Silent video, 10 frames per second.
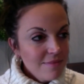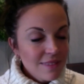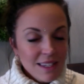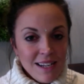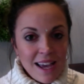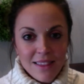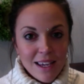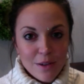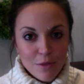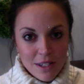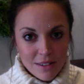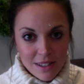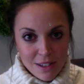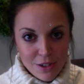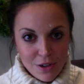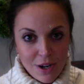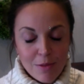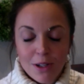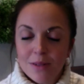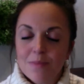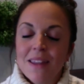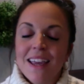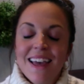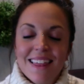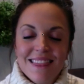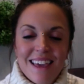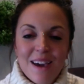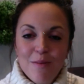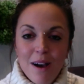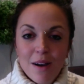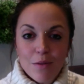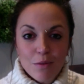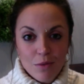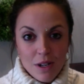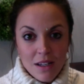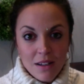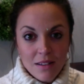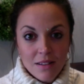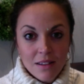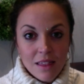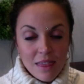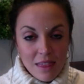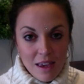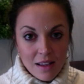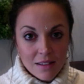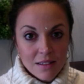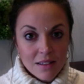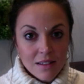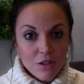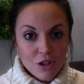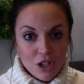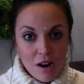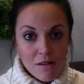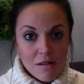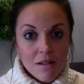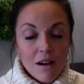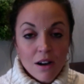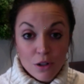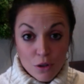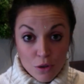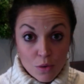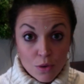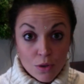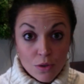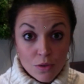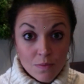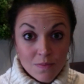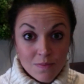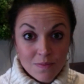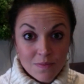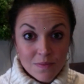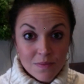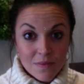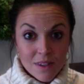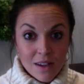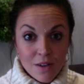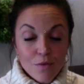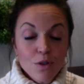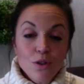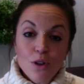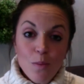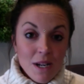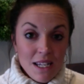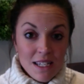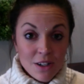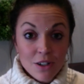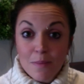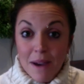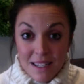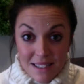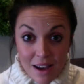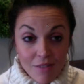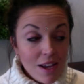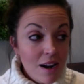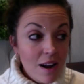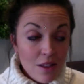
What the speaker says: Not like Reels, Instagram Reels. They want real things shared on your socials. For so many years, myself and other